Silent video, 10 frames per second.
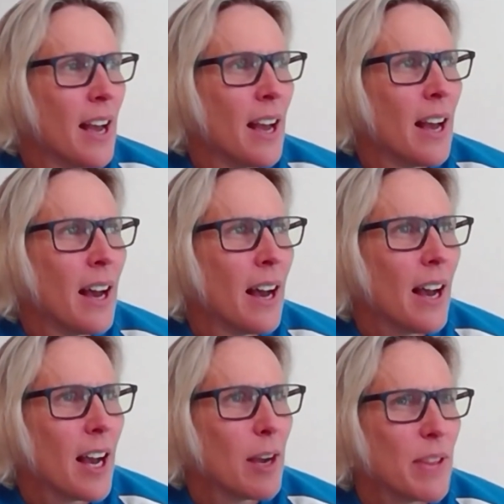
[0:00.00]

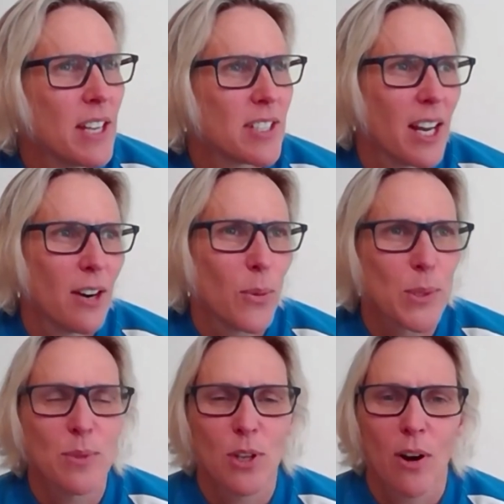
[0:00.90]
then just had an
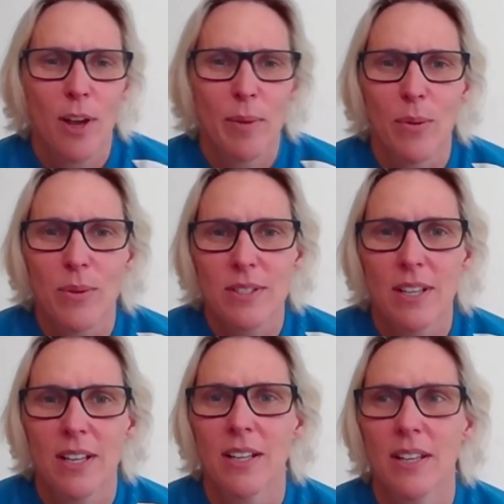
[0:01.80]
awesome time. I was,
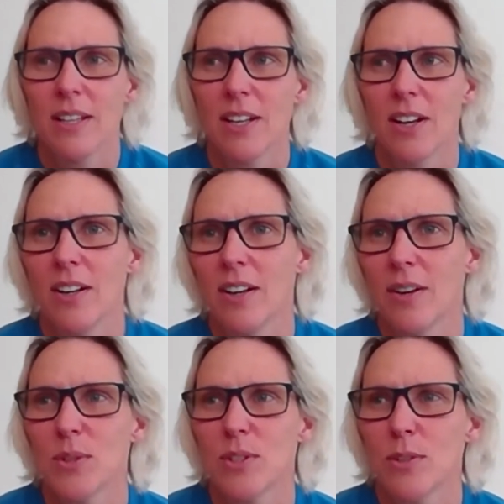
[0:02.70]
you know, I
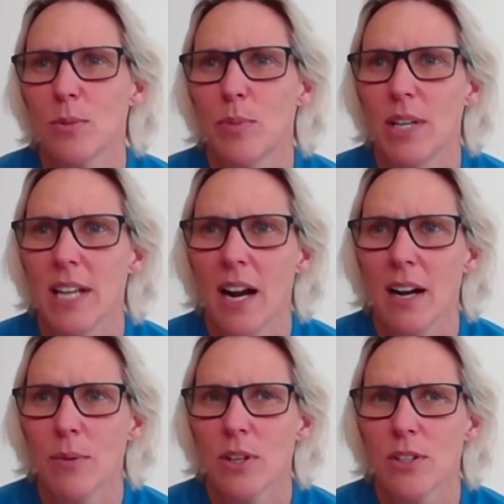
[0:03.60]
was still pretty
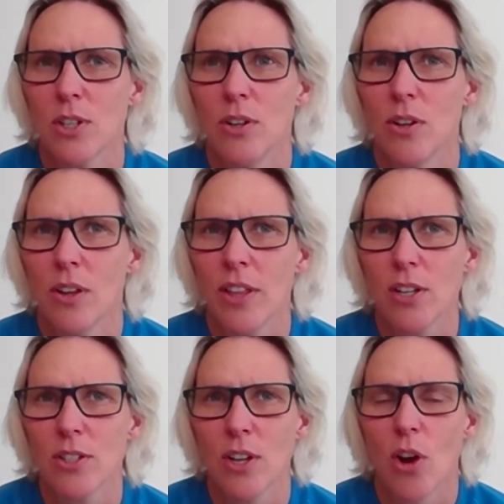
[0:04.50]
young. I think I
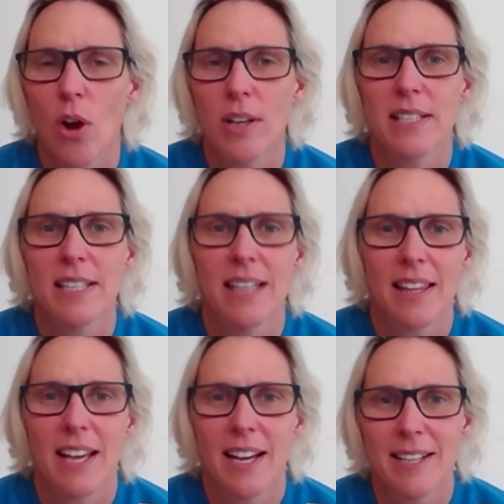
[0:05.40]
turned 19 at
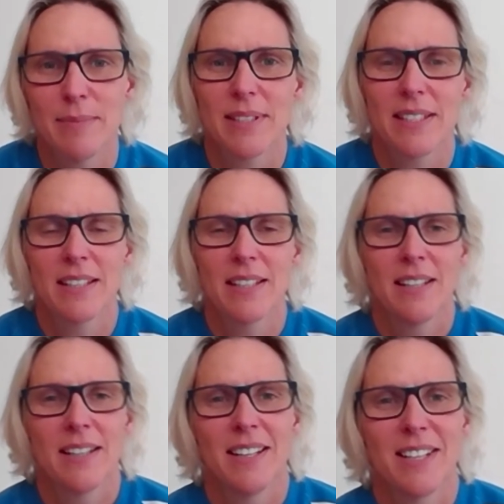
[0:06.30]
the Games.
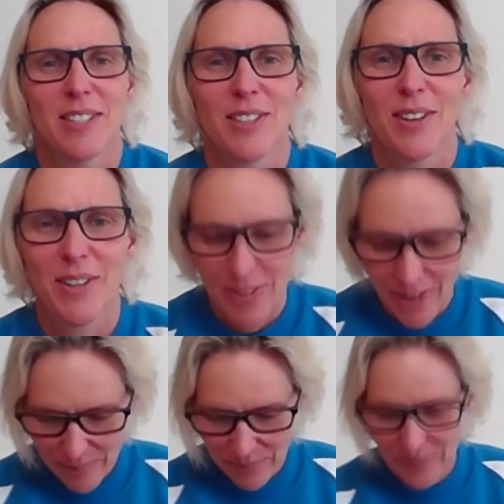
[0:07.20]

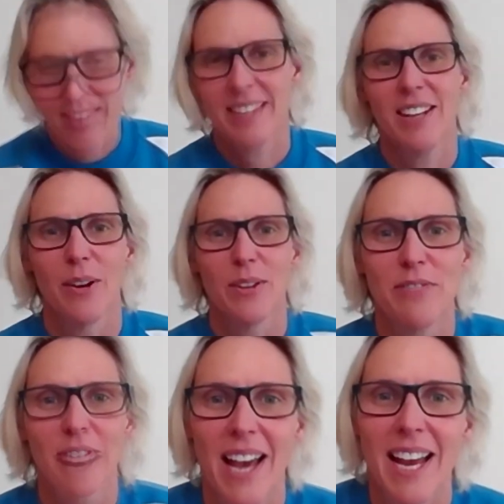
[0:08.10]
So, you know, it's a
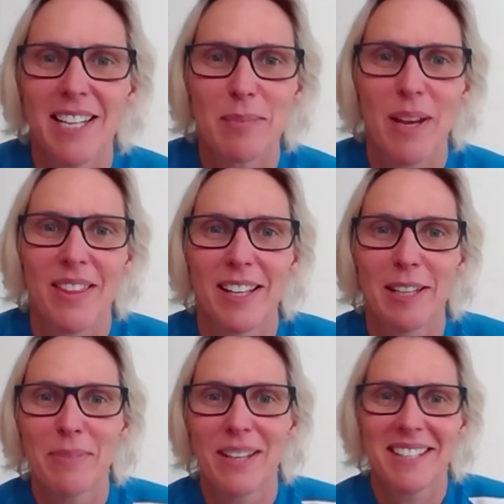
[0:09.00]
fun age to be at the
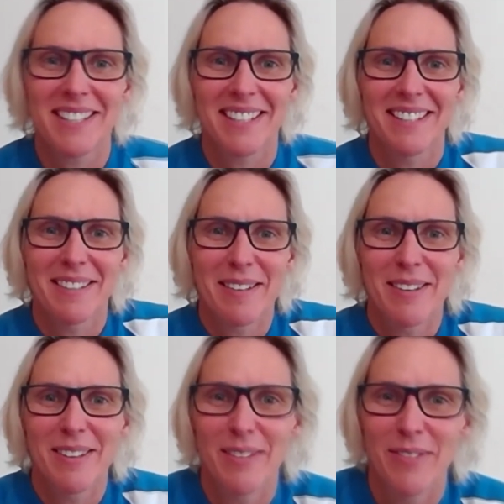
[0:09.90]
Olympics and
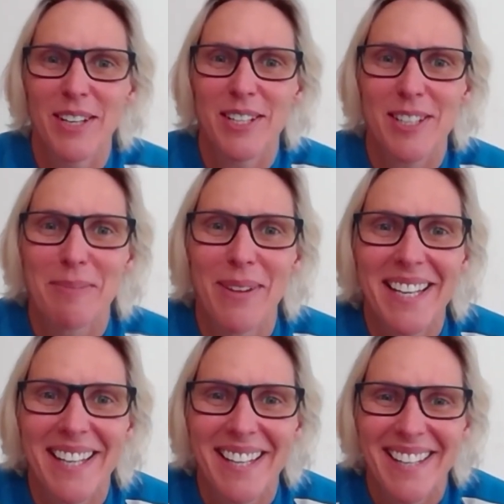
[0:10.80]
finish competing.